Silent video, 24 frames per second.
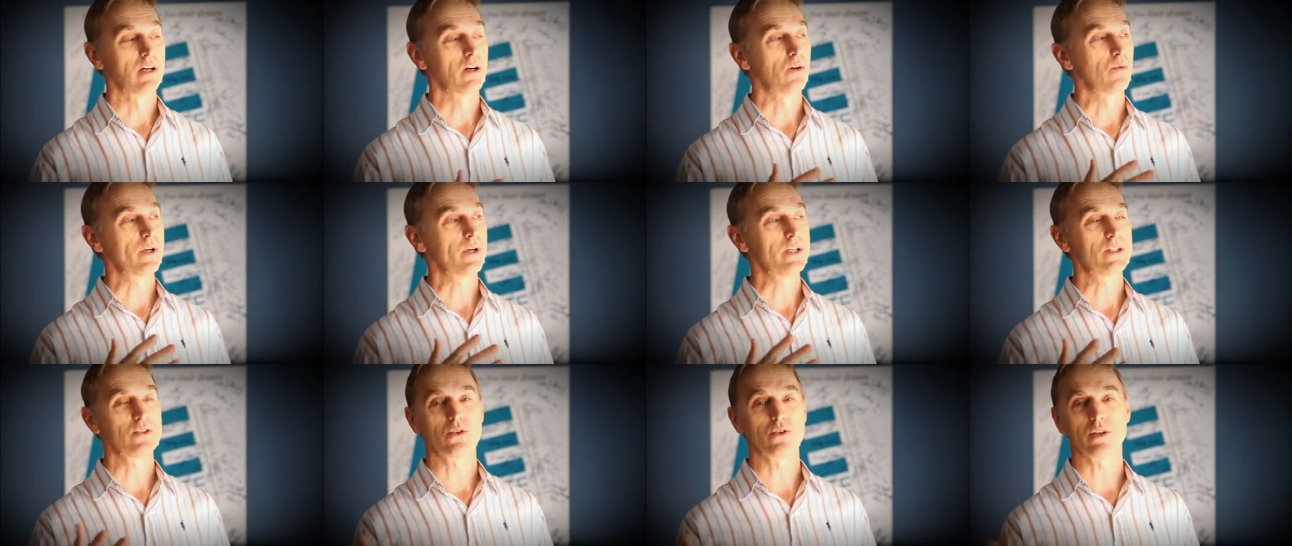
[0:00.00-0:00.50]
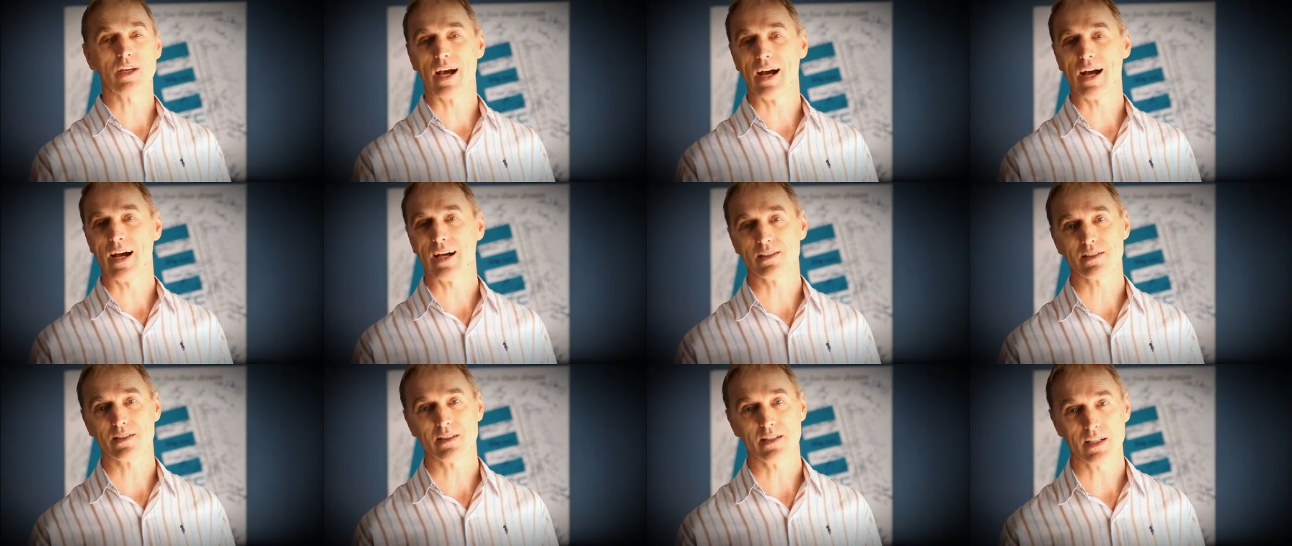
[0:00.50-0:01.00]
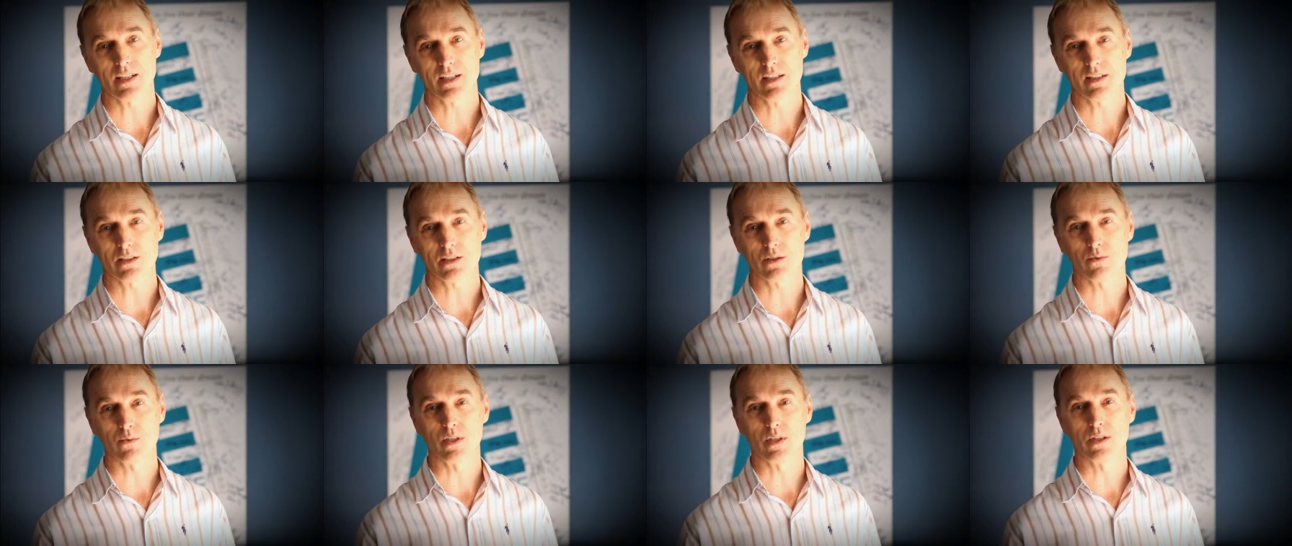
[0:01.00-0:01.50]
We do
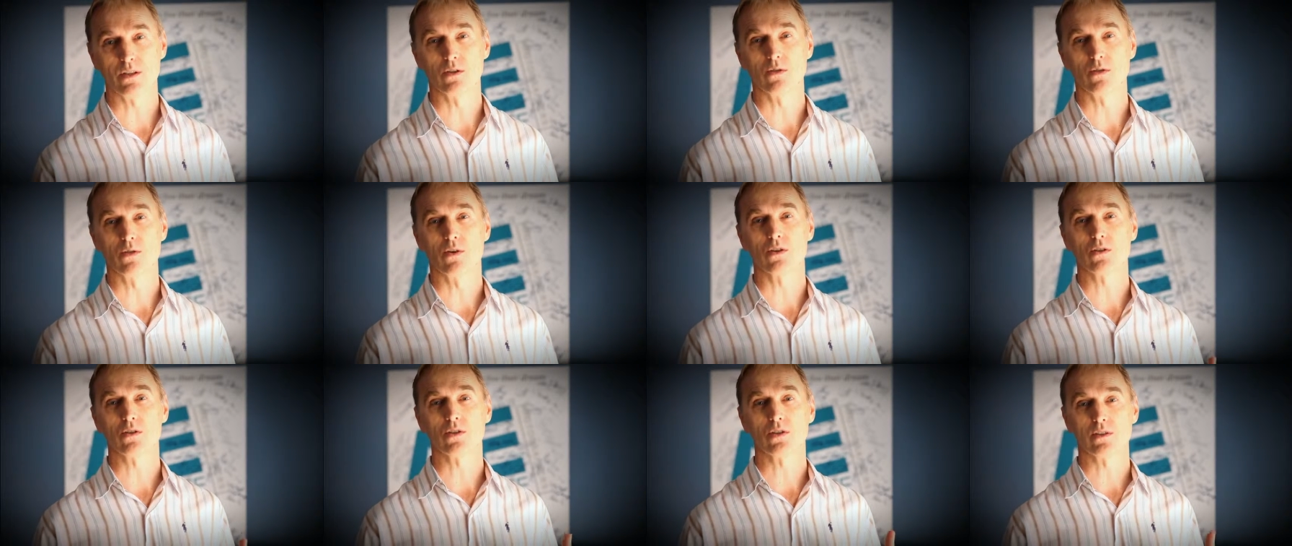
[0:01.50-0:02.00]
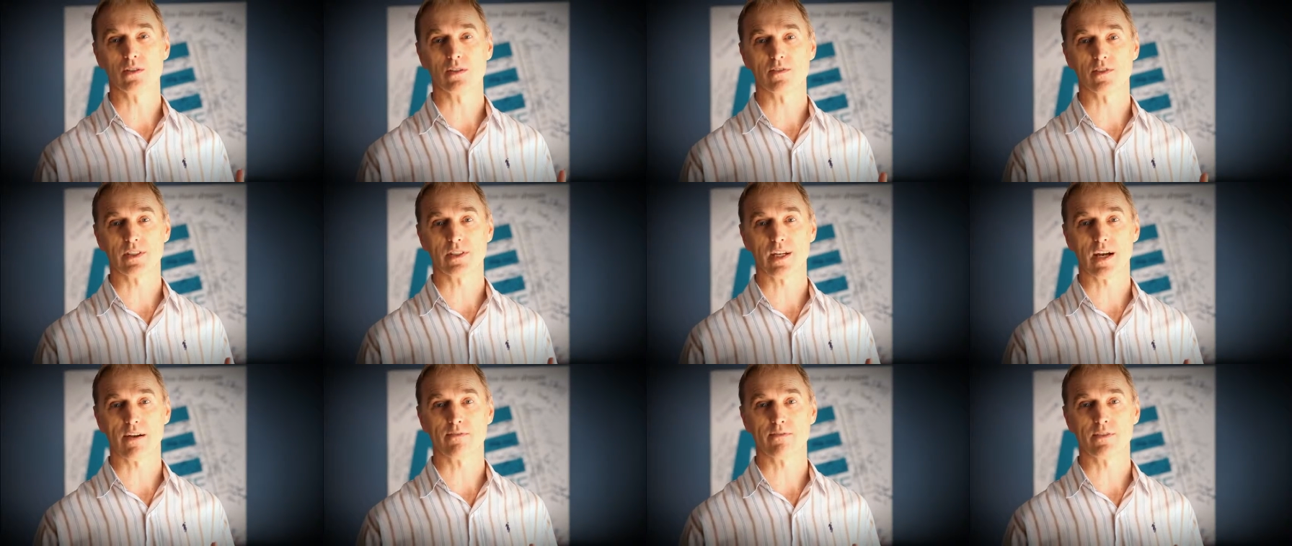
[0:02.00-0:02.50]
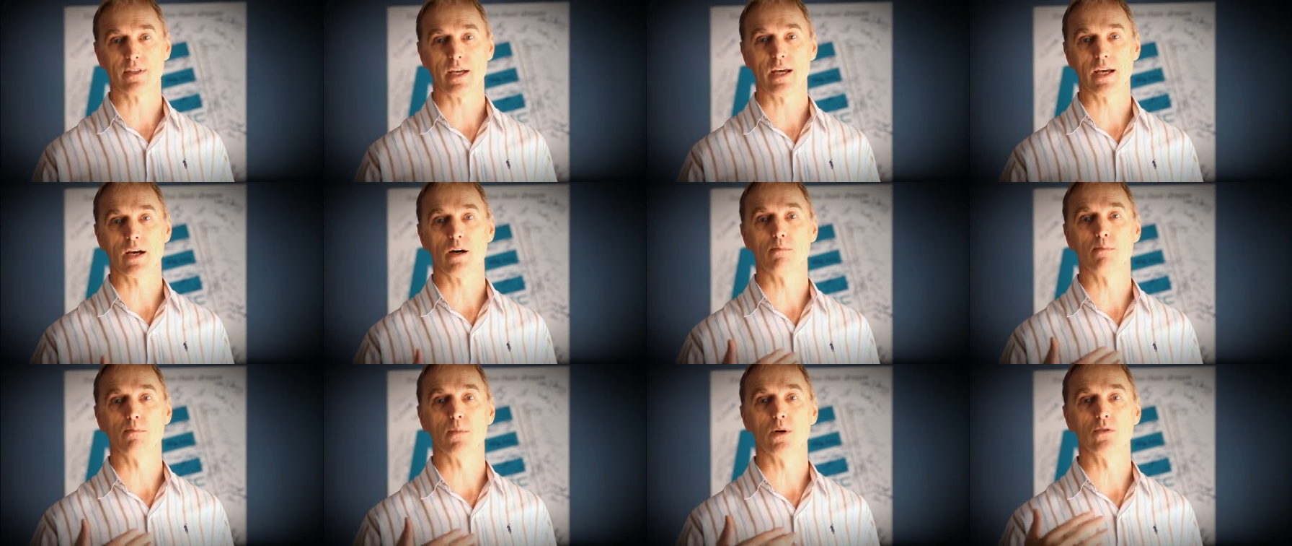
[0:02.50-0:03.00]
castings, we do all sorts of stuff to
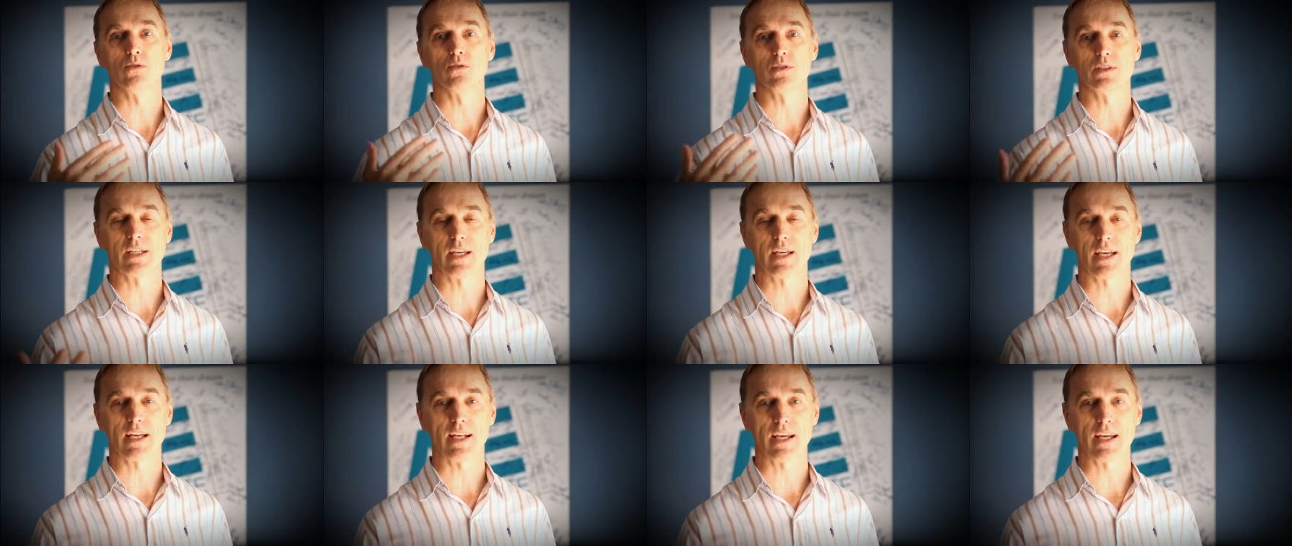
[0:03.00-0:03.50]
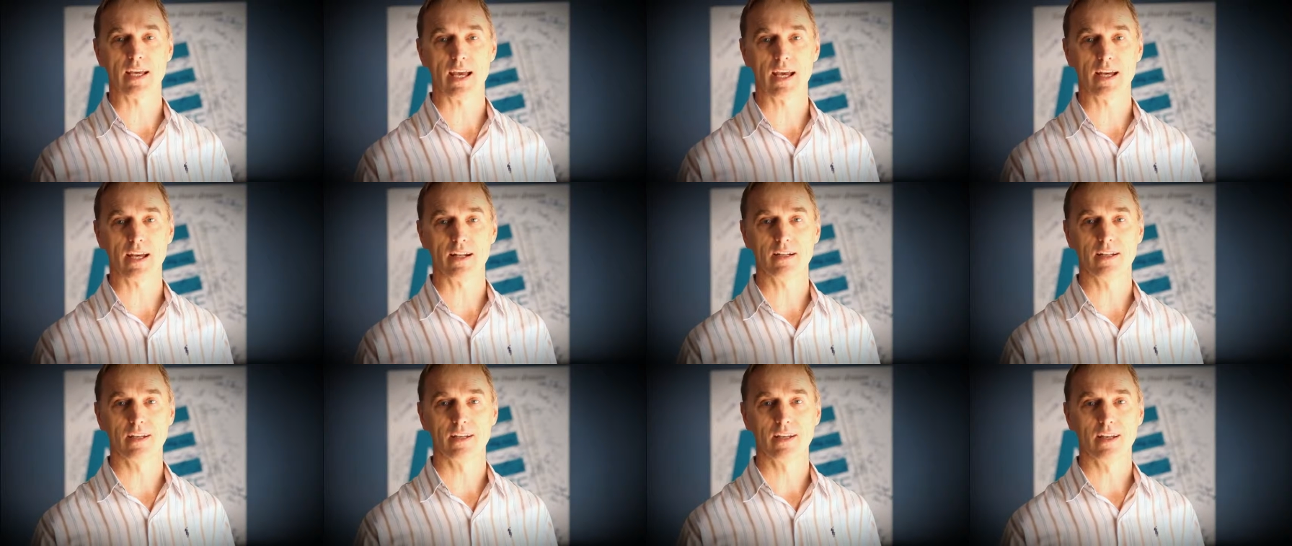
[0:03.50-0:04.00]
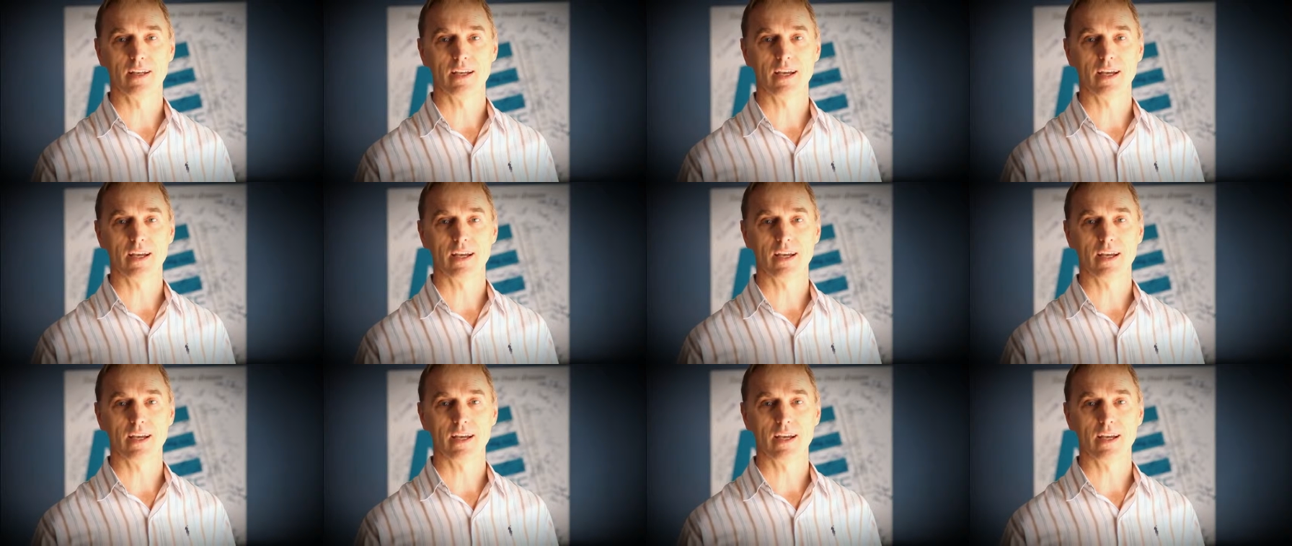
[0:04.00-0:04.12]
help models to get ahead,